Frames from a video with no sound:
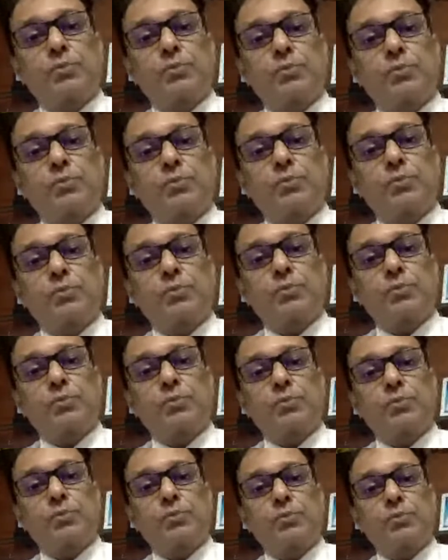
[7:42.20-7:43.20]
periods
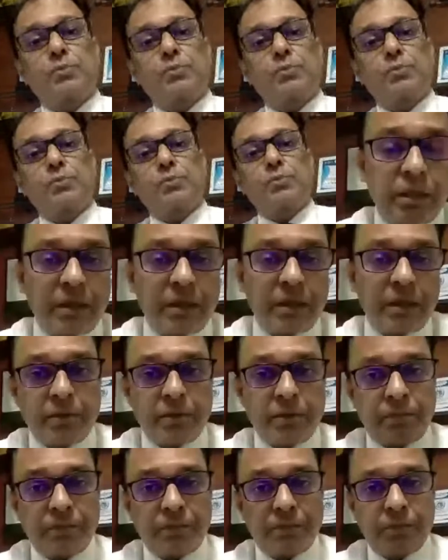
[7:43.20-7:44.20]
occurring
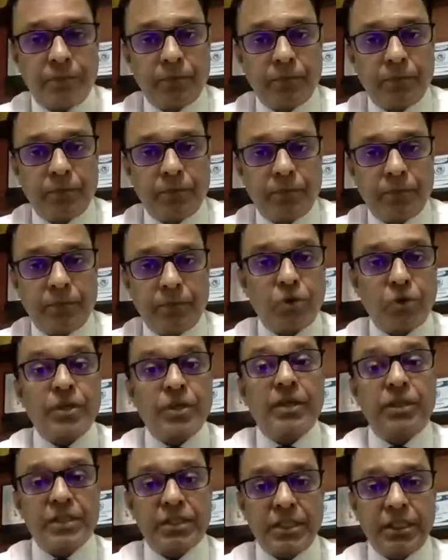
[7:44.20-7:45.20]

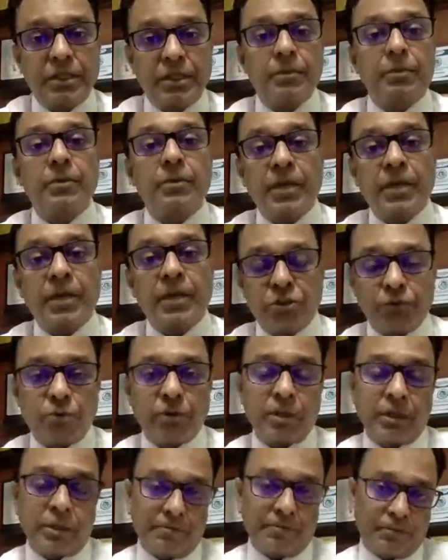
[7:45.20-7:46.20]
spontaneously,
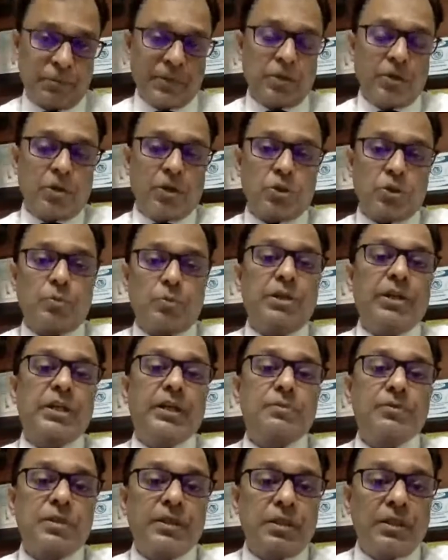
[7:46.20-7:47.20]
naturally. So many
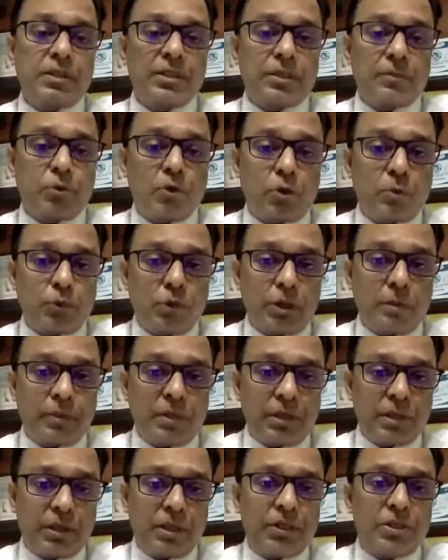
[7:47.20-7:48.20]
times they need some hormonal
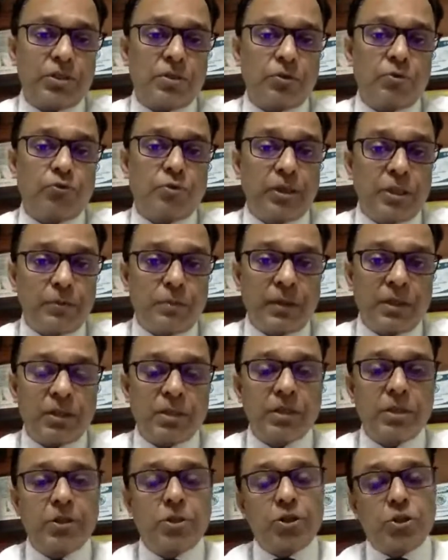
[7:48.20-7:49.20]
medication or
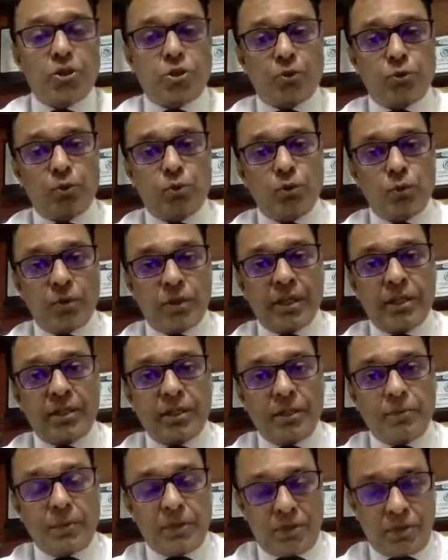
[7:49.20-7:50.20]
treatment to
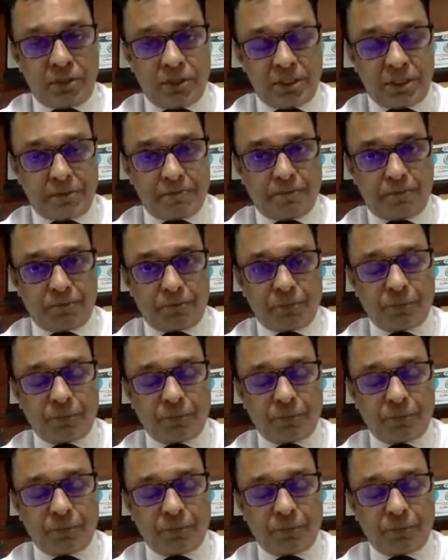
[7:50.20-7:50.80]
get the periods.